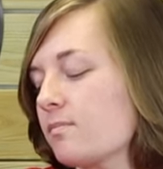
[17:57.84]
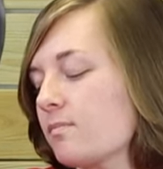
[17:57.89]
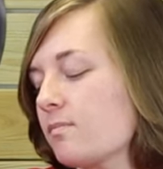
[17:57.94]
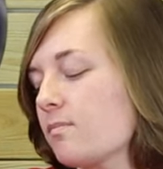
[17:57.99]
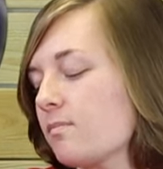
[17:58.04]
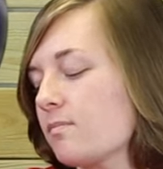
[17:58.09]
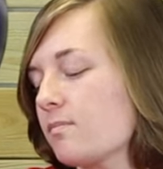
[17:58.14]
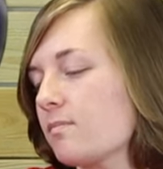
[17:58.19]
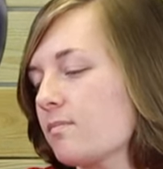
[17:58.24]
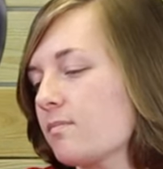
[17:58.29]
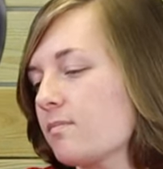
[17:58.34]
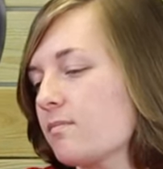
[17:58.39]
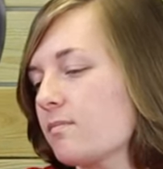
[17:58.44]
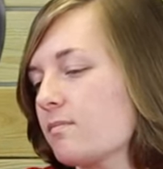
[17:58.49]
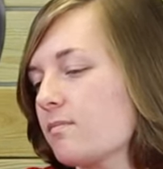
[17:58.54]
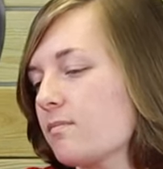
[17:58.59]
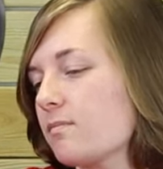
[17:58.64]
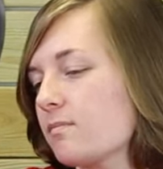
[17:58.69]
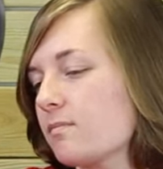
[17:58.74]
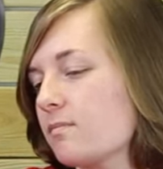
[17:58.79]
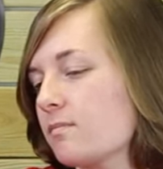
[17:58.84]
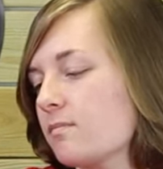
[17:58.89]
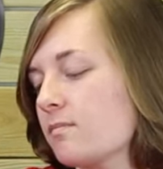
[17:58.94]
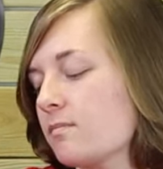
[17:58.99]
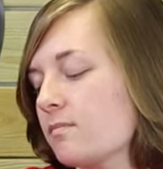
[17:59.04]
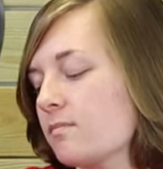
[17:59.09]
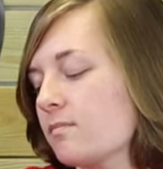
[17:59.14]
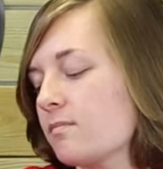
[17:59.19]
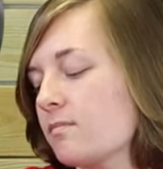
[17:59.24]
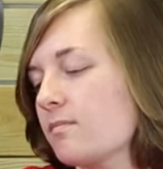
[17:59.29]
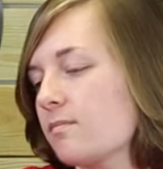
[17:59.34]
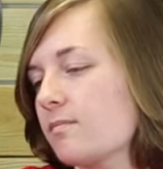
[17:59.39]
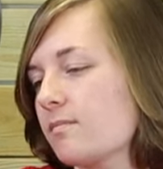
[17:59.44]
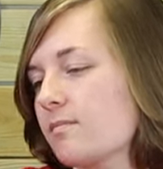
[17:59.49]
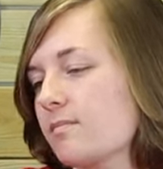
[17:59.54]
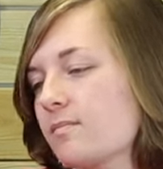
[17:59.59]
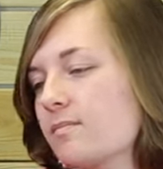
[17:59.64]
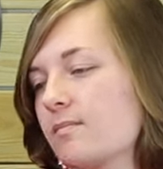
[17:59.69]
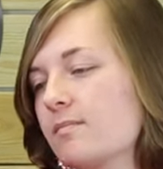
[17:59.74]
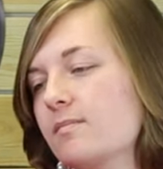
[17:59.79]

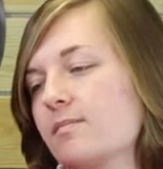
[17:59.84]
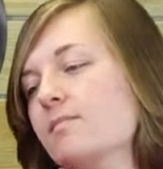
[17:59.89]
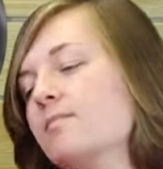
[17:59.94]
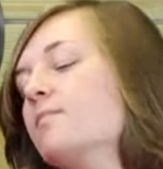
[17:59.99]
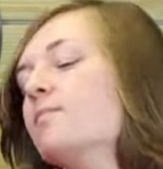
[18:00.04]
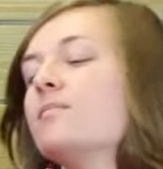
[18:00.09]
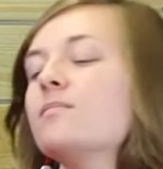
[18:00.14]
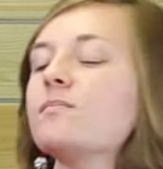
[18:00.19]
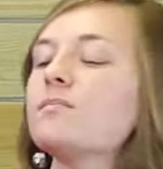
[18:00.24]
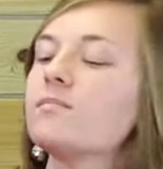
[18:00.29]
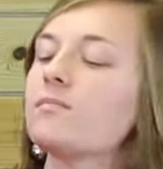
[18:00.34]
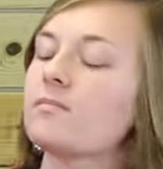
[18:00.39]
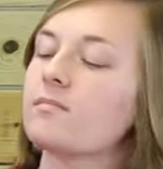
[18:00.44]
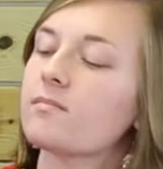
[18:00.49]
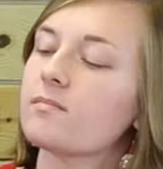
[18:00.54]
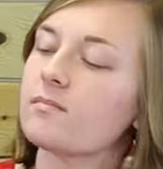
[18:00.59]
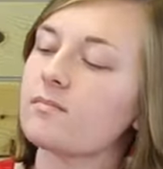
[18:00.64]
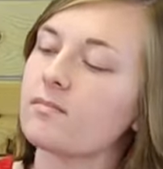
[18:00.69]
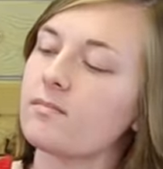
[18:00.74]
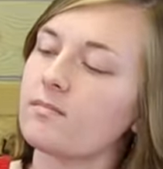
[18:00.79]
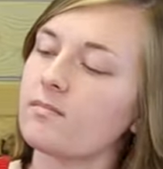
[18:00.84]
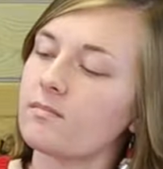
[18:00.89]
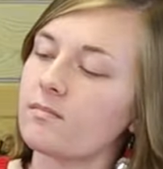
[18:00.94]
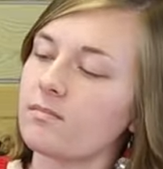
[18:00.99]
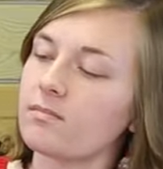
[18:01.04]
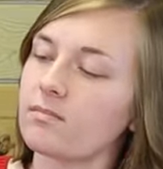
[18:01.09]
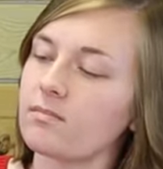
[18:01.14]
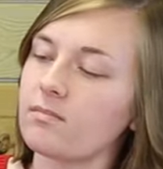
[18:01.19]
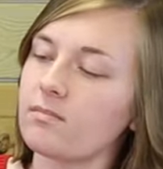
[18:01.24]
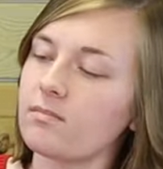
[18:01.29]
This person isn't speaking.